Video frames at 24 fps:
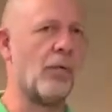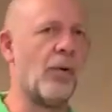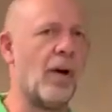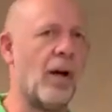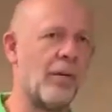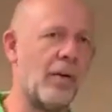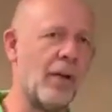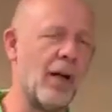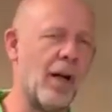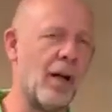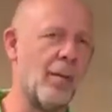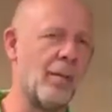
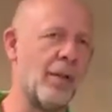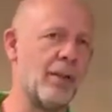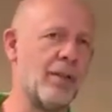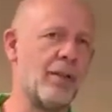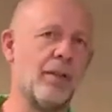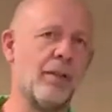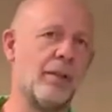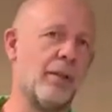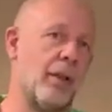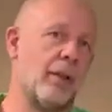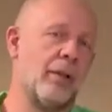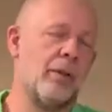5 comments,
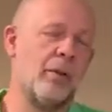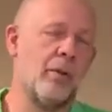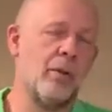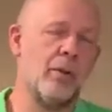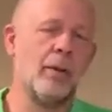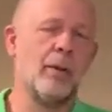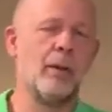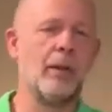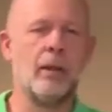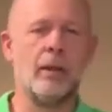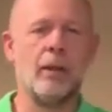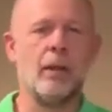and then you
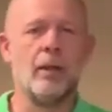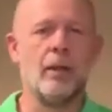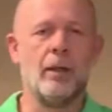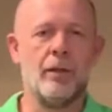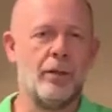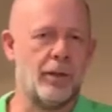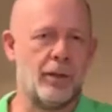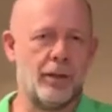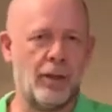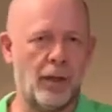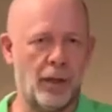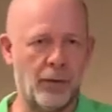
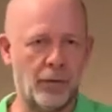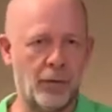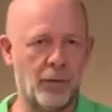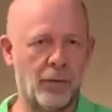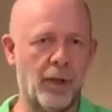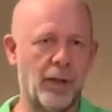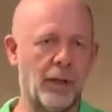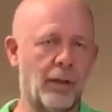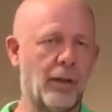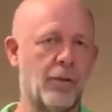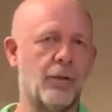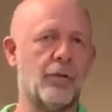just have to
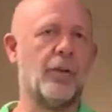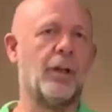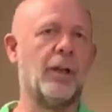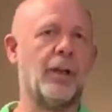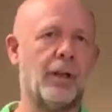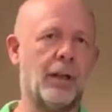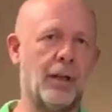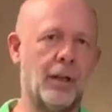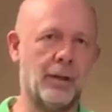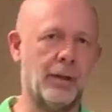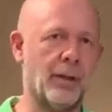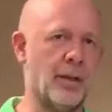get a
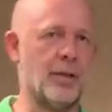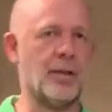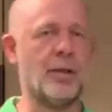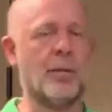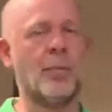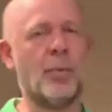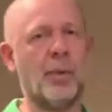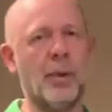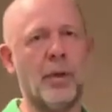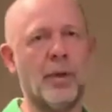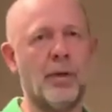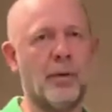drink and
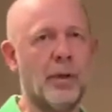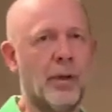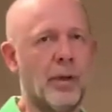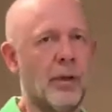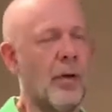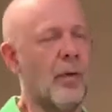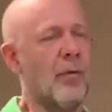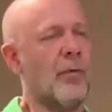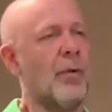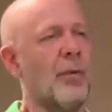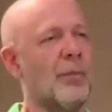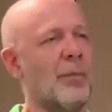disappear, you
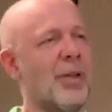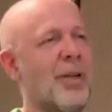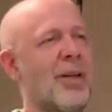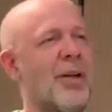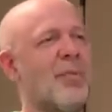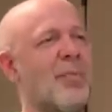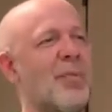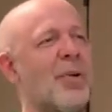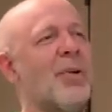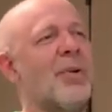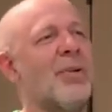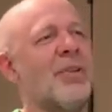know, from the
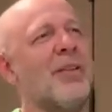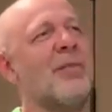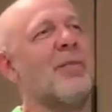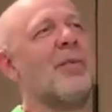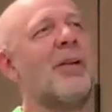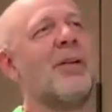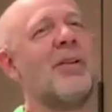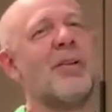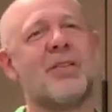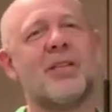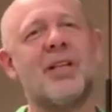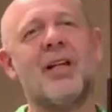computer,
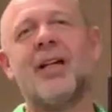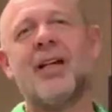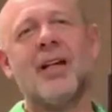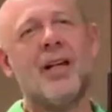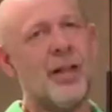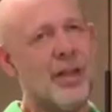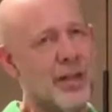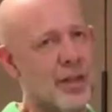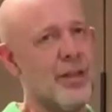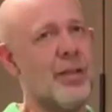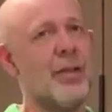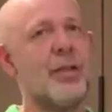because
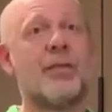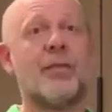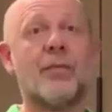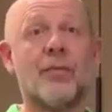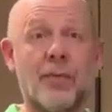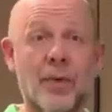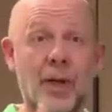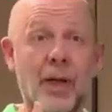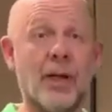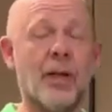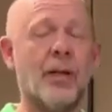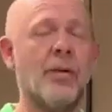it's just
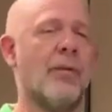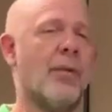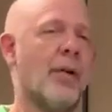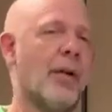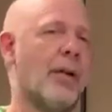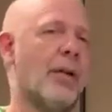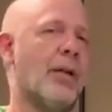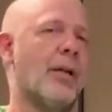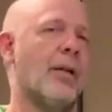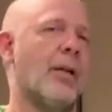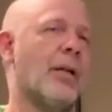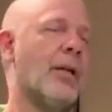very,
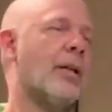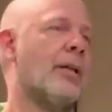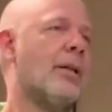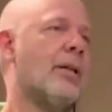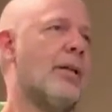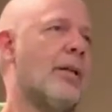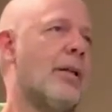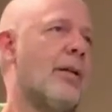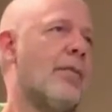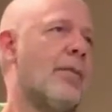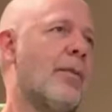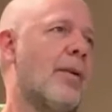very
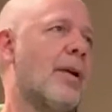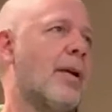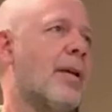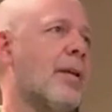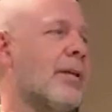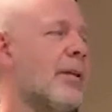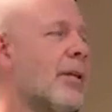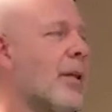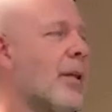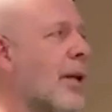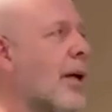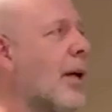
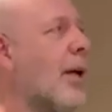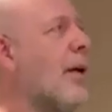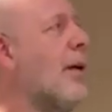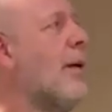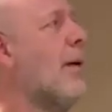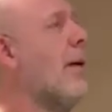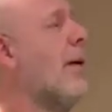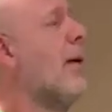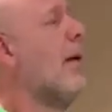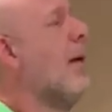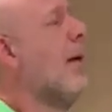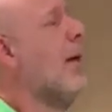different
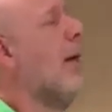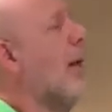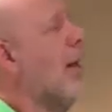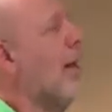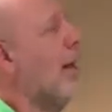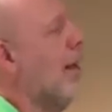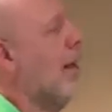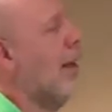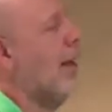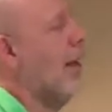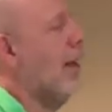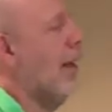
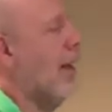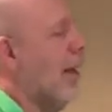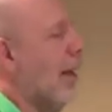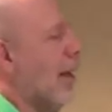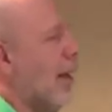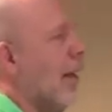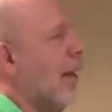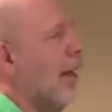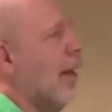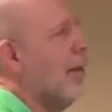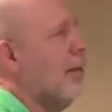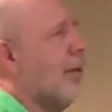
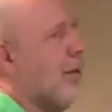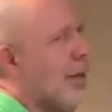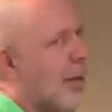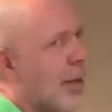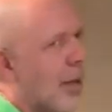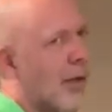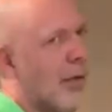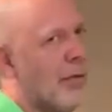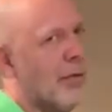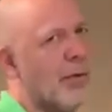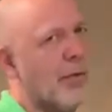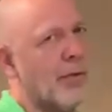
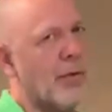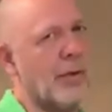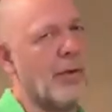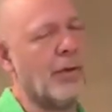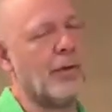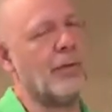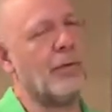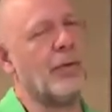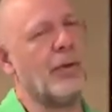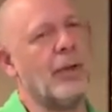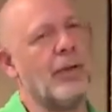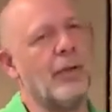idea of the
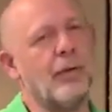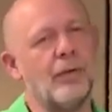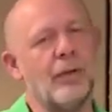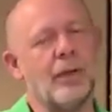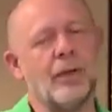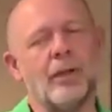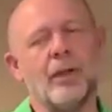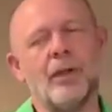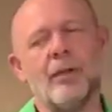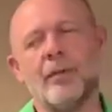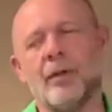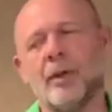world we
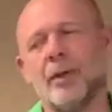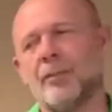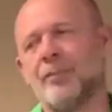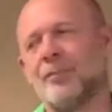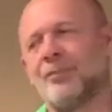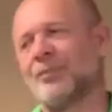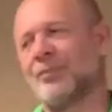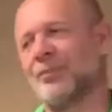live in.